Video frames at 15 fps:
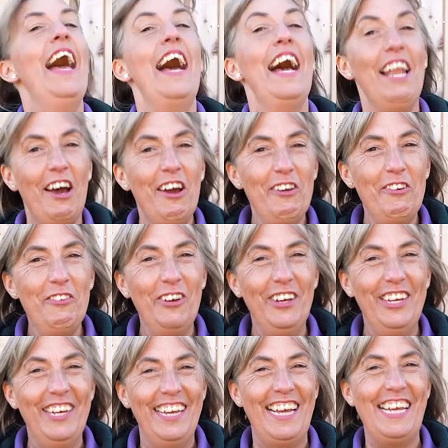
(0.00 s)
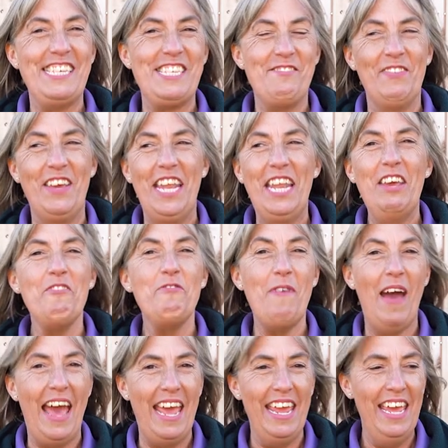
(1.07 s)
Hello, it's the beginning of
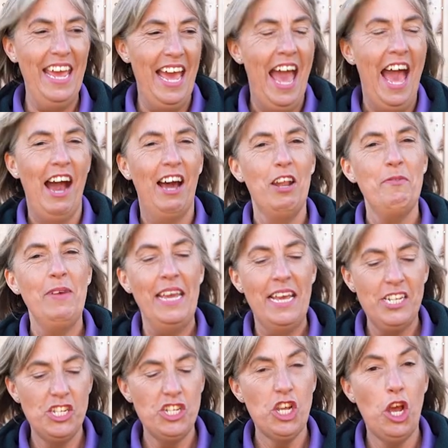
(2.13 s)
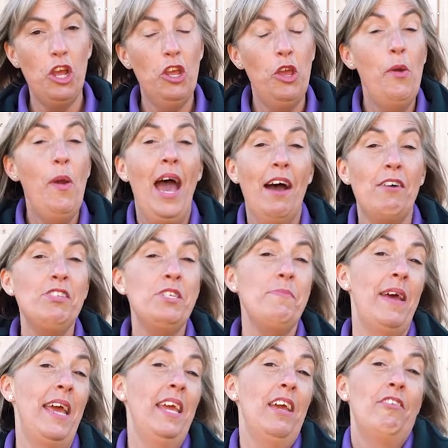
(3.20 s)
May and I'm here to show you how to
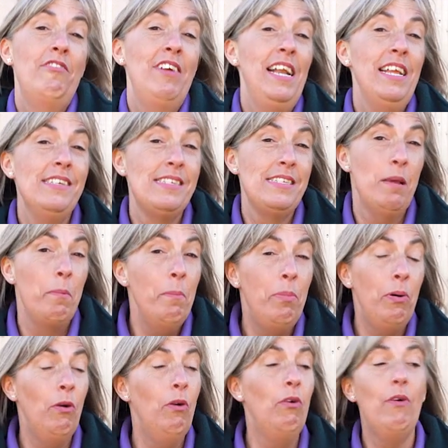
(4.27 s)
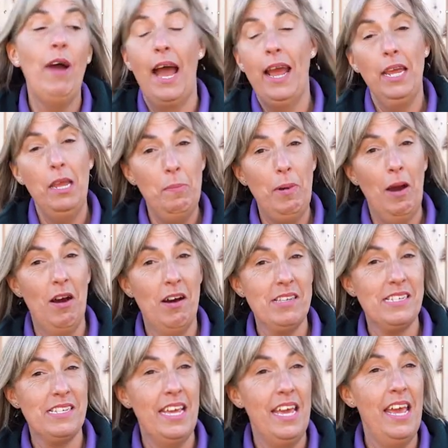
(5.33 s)
make a really simple hanging
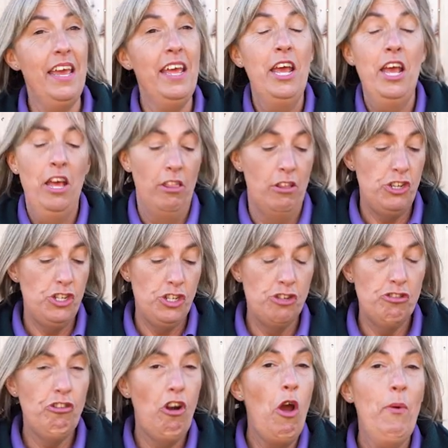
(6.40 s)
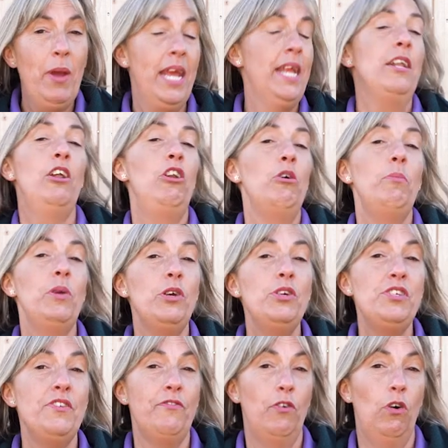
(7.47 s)
basket that should grow in and look
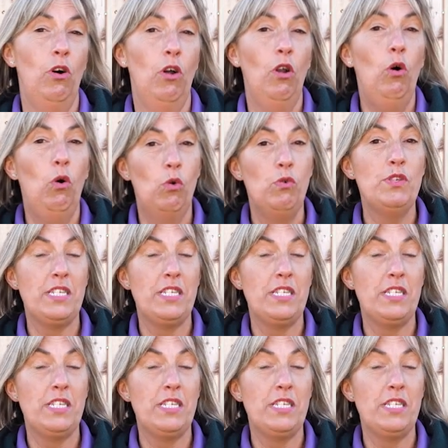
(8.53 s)
beautiful all